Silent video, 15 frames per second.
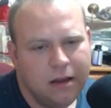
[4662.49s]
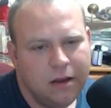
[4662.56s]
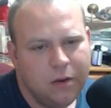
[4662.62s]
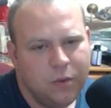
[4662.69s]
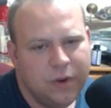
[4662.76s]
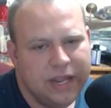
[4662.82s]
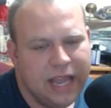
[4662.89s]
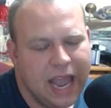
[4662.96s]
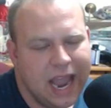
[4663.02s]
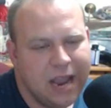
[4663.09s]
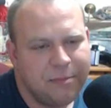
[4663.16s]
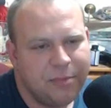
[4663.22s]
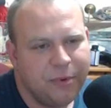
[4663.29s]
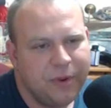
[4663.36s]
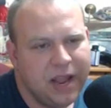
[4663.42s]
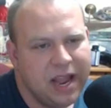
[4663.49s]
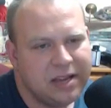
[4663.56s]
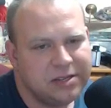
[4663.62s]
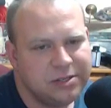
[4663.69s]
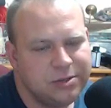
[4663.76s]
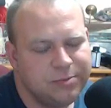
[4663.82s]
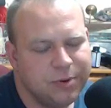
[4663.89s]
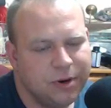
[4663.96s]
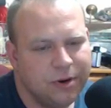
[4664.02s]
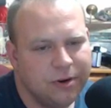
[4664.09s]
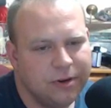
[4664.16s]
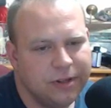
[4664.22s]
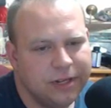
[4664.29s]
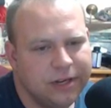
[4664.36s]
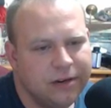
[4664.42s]
We ate, but we ate super
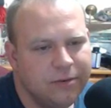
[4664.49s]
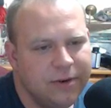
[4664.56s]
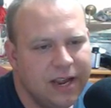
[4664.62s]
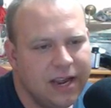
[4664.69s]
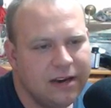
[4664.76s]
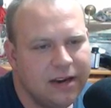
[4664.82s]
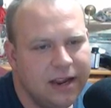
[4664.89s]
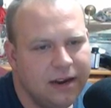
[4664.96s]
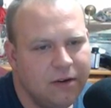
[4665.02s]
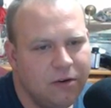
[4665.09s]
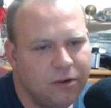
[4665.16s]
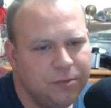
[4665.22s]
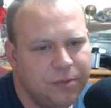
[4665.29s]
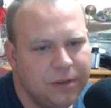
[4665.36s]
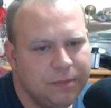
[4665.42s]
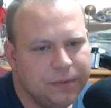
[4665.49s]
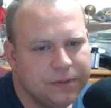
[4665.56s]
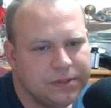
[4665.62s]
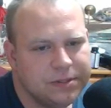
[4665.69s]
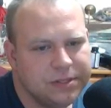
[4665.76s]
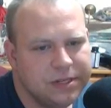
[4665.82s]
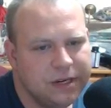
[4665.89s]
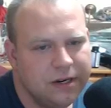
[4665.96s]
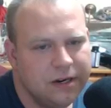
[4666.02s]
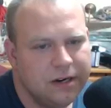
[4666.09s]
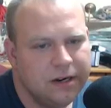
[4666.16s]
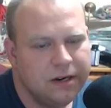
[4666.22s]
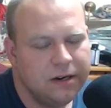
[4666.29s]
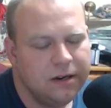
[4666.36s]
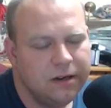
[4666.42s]
early. We had like old people's
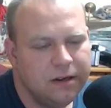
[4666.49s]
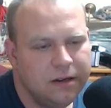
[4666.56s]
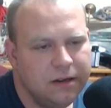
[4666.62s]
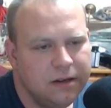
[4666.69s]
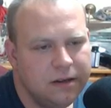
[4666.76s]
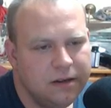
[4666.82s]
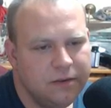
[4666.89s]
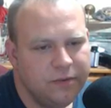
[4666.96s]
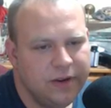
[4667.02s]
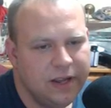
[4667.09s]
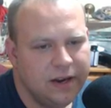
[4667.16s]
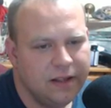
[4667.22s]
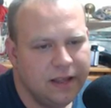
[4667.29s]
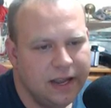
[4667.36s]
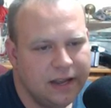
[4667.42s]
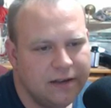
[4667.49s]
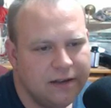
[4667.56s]
dinner. We ate at like 4